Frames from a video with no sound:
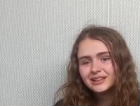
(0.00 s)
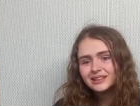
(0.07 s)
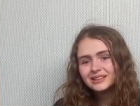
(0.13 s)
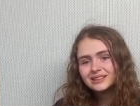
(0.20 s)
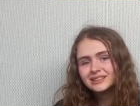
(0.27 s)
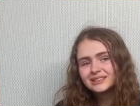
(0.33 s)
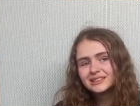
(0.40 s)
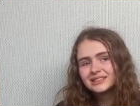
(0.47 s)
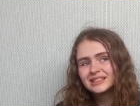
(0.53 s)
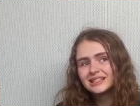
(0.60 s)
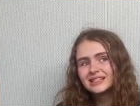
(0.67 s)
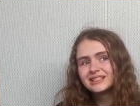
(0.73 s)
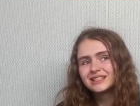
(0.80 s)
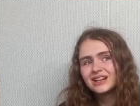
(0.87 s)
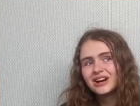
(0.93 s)

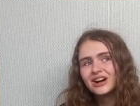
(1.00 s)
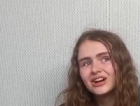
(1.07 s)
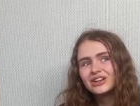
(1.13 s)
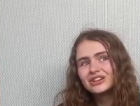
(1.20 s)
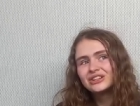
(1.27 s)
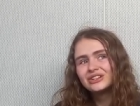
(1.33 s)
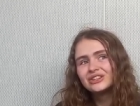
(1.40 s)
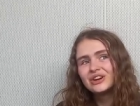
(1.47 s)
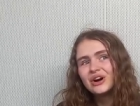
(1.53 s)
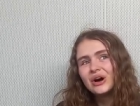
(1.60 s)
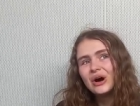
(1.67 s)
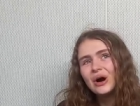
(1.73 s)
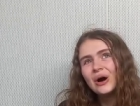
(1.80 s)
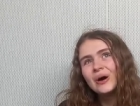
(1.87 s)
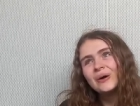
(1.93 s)
Said I could
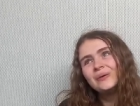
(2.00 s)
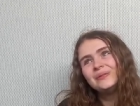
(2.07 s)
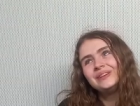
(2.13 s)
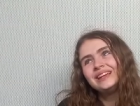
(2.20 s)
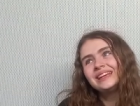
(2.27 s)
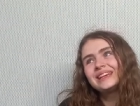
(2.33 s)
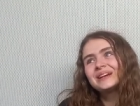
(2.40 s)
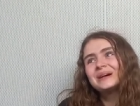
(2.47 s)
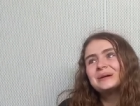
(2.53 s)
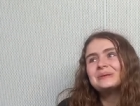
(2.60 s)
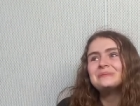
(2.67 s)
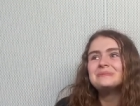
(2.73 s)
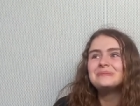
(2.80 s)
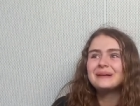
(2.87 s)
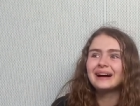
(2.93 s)
only
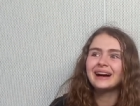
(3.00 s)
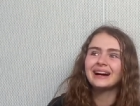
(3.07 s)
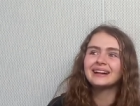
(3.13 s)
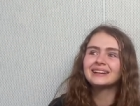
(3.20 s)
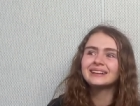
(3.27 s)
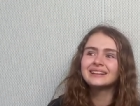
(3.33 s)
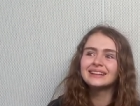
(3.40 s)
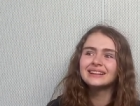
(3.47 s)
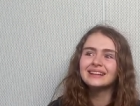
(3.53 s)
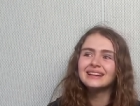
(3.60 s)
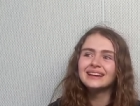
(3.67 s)
come back